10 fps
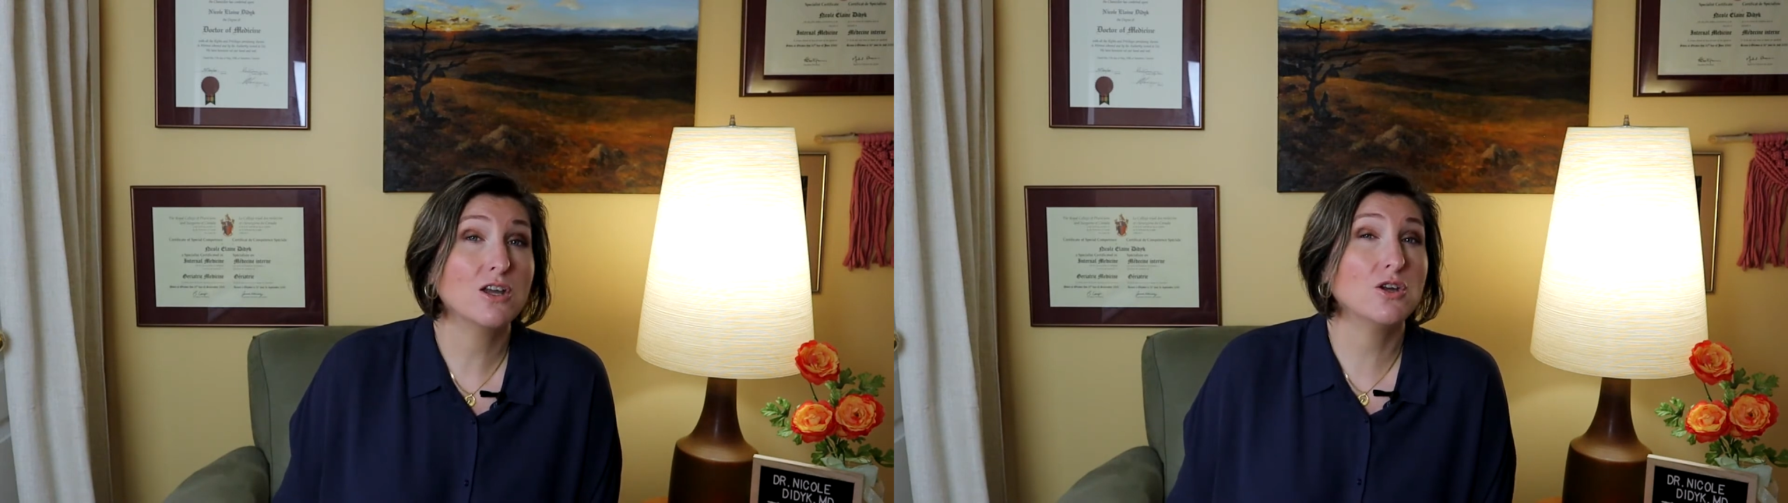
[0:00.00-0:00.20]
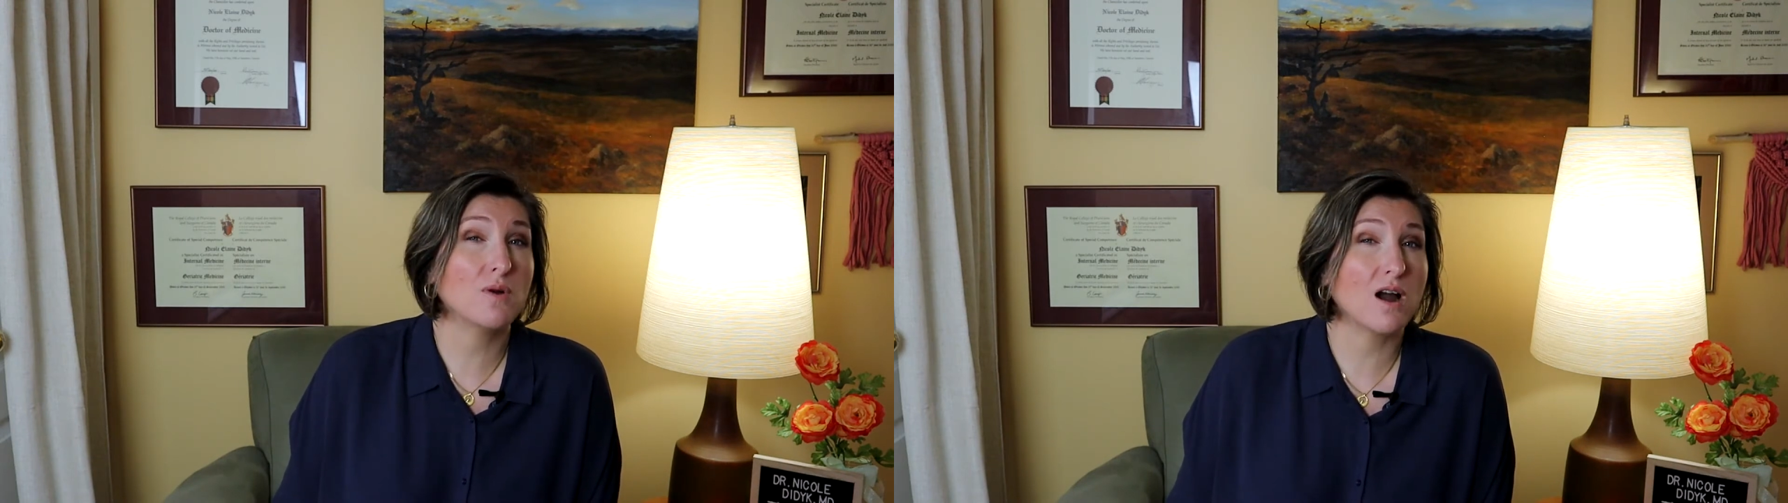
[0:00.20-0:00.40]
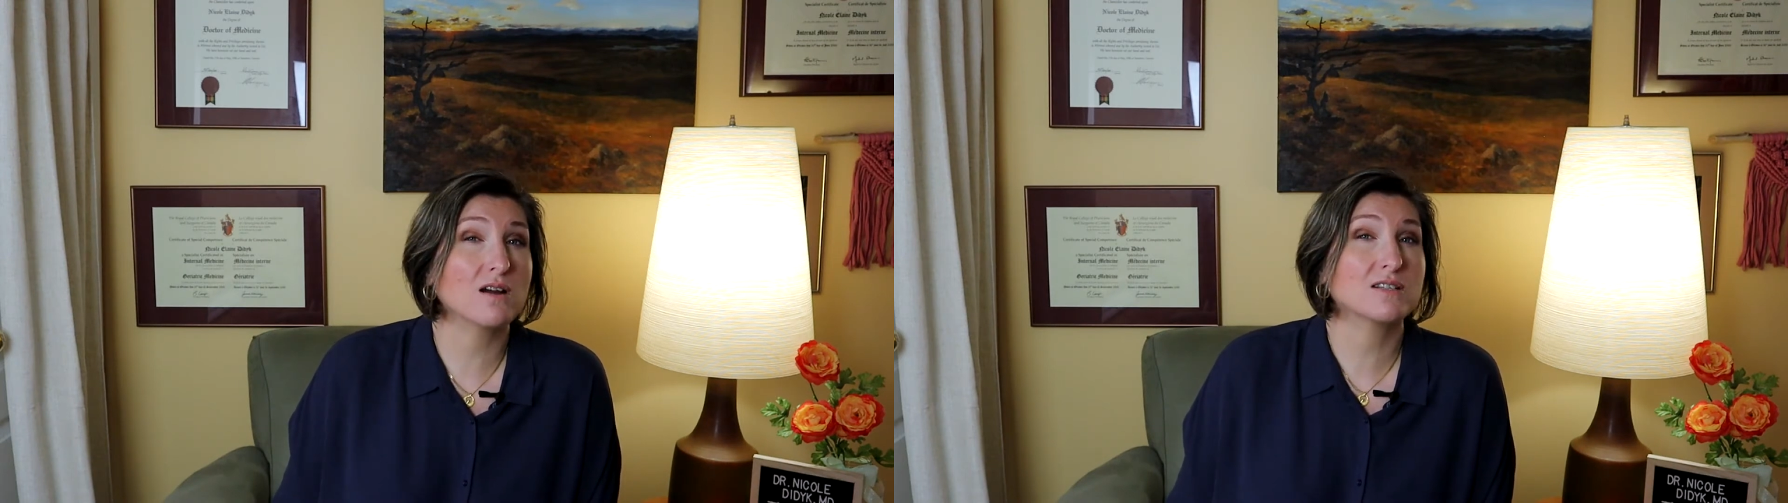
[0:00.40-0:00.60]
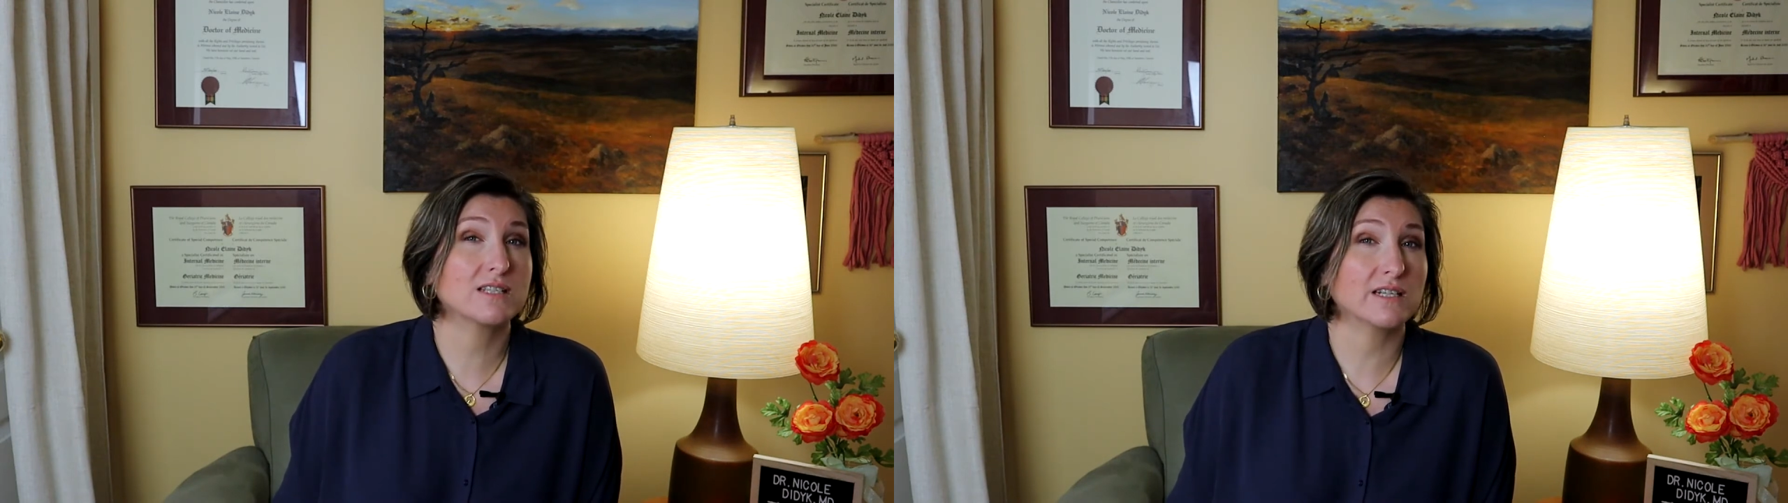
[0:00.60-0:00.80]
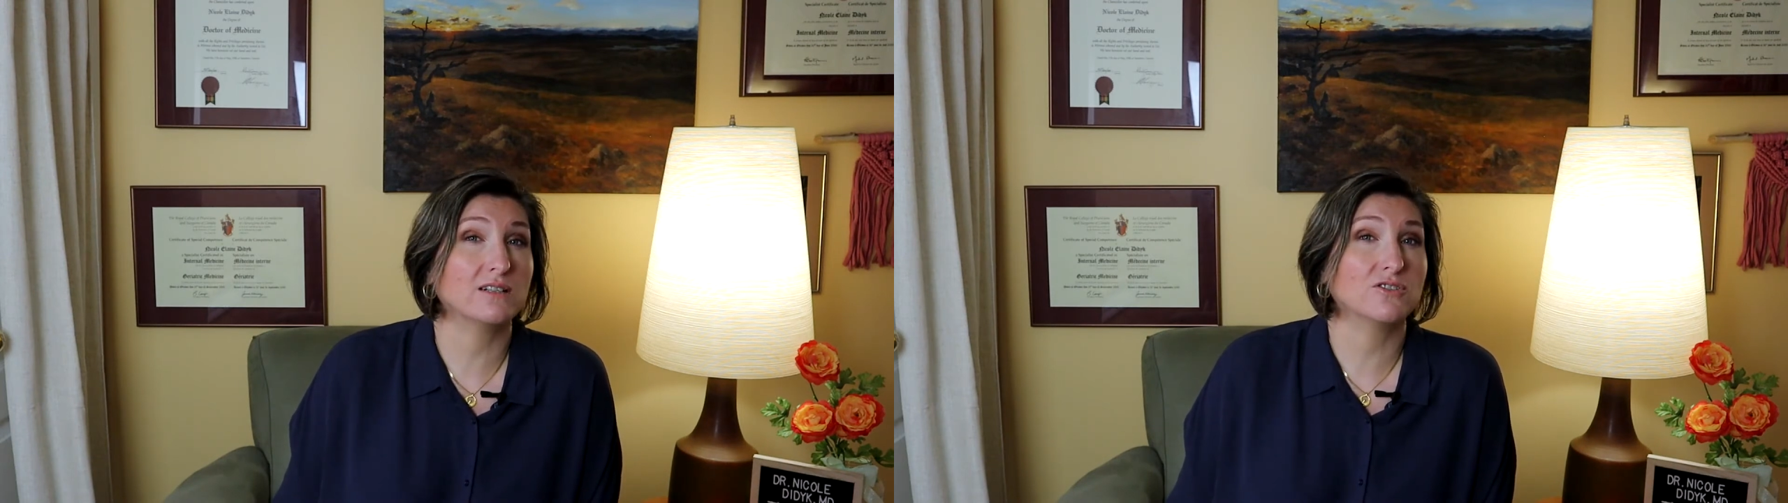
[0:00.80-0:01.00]
who are
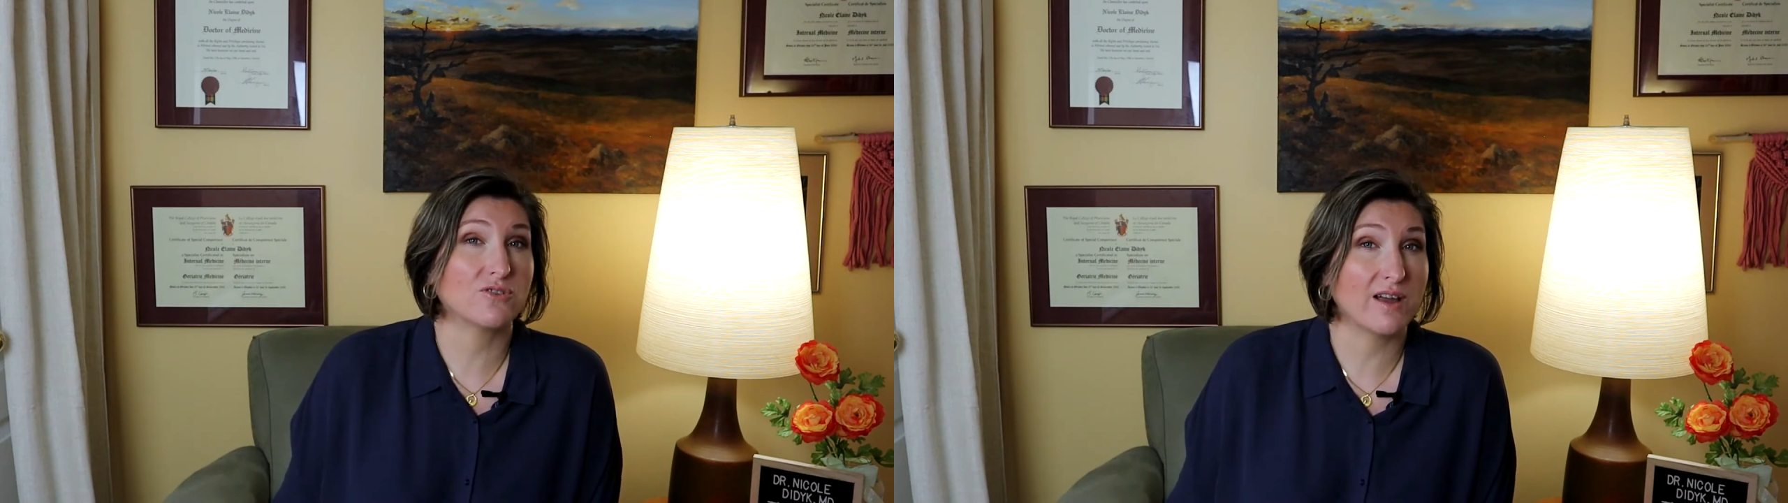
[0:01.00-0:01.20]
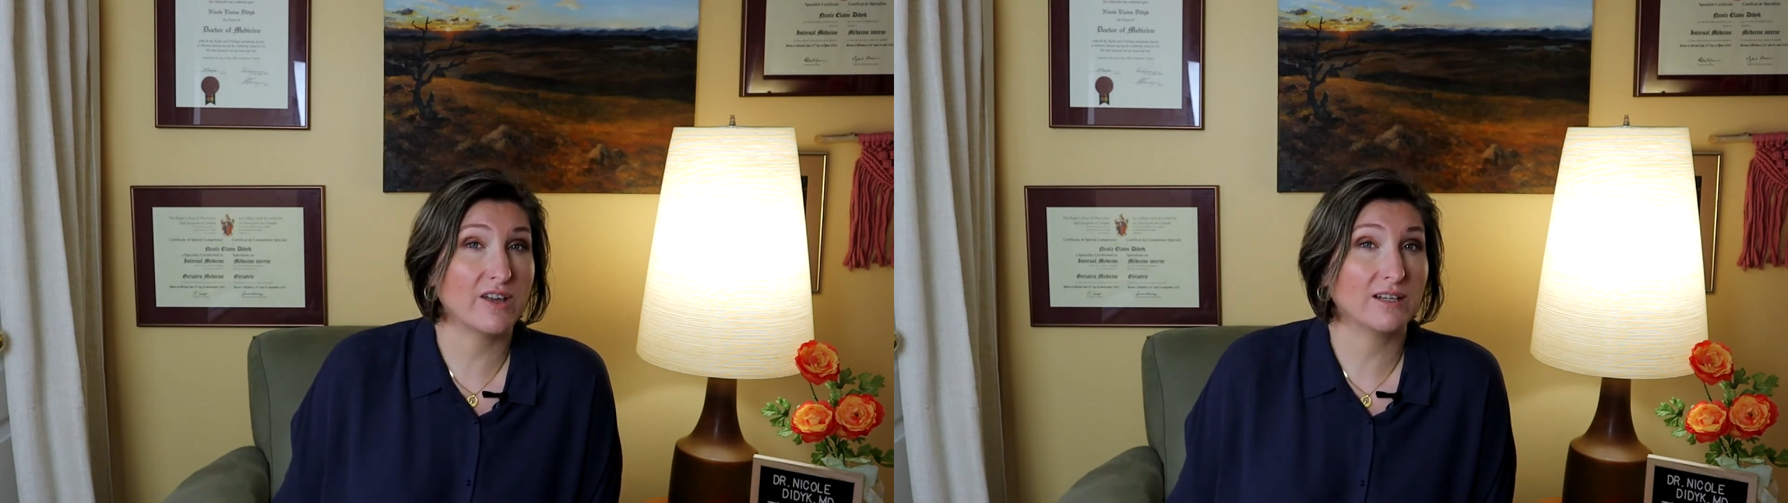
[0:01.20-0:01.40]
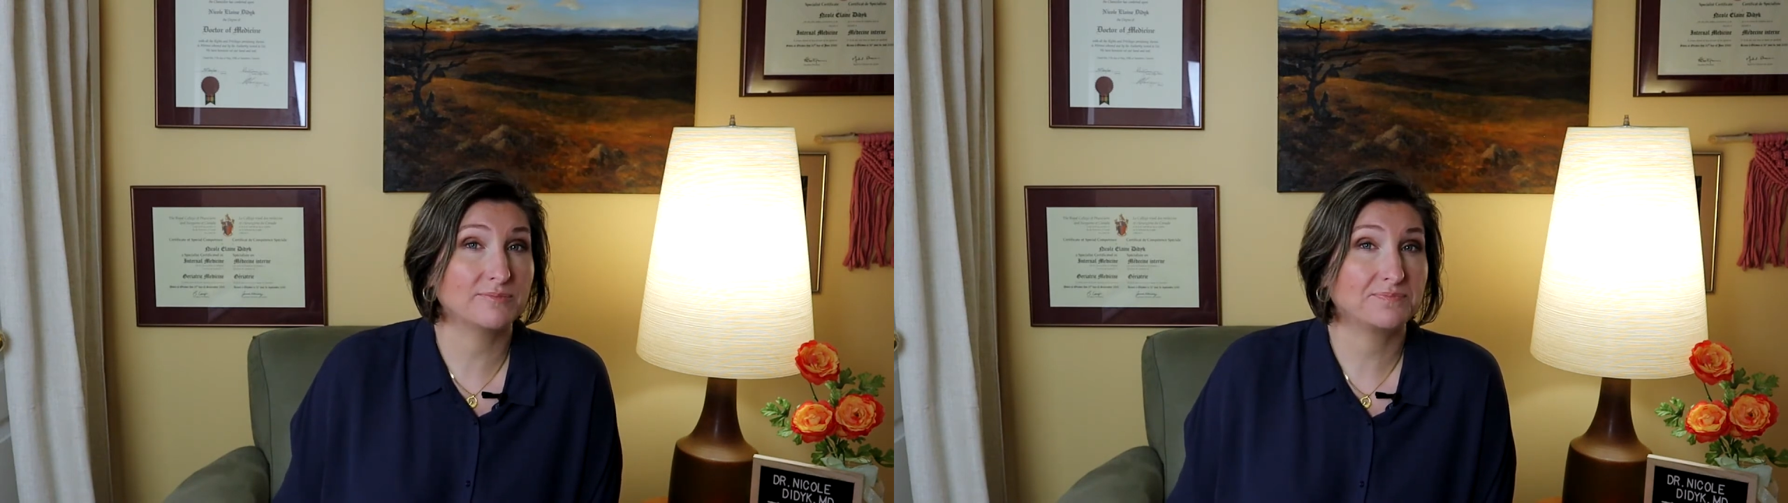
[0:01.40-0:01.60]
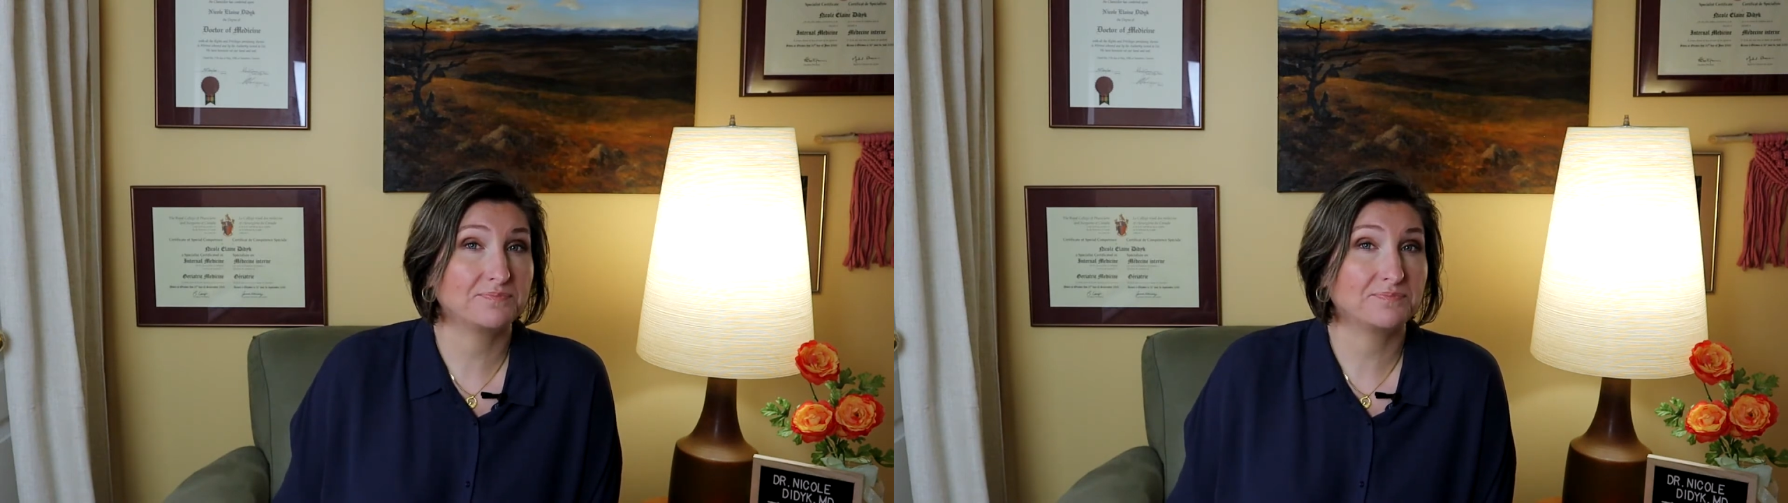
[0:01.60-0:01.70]
still driving.